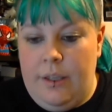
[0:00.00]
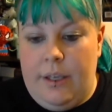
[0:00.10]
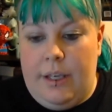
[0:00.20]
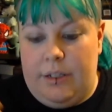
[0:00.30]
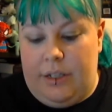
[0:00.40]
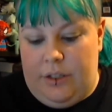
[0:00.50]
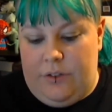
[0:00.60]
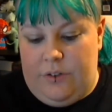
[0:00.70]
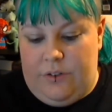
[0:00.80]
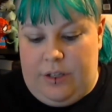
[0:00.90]
yeah,
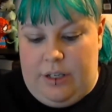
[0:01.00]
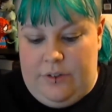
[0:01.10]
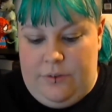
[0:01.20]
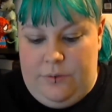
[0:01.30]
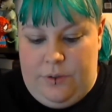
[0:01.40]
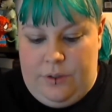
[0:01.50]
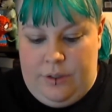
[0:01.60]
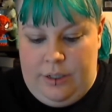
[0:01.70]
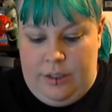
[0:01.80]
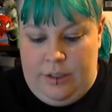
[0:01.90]
it's just a case of,
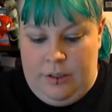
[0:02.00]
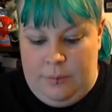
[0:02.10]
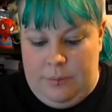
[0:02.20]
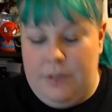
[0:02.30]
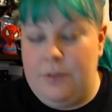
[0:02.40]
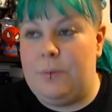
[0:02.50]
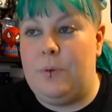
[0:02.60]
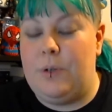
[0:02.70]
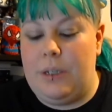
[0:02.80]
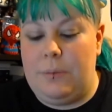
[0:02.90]
alright, I'm here in the
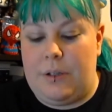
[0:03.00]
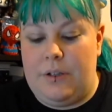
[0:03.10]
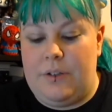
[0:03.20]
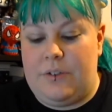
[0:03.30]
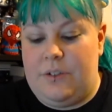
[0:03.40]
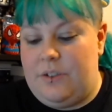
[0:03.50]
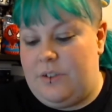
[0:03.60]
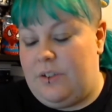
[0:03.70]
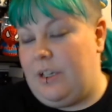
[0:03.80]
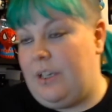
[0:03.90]
morning, my class starts in
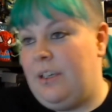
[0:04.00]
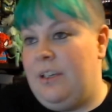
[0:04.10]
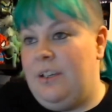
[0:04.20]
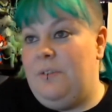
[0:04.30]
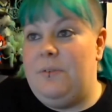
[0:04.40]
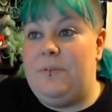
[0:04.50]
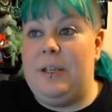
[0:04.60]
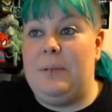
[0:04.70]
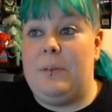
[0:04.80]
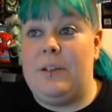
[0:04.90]
like
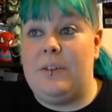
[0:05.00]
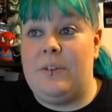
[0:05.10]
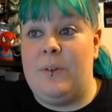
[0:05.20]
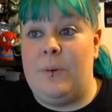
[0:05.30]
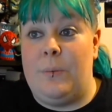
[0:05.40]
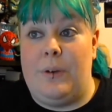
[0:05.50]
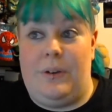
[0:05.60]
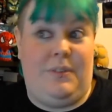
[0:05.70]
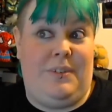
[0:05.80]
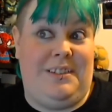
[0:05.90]
15 minutes. Where
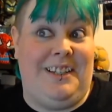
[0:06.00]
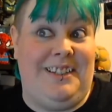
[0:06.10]
is it?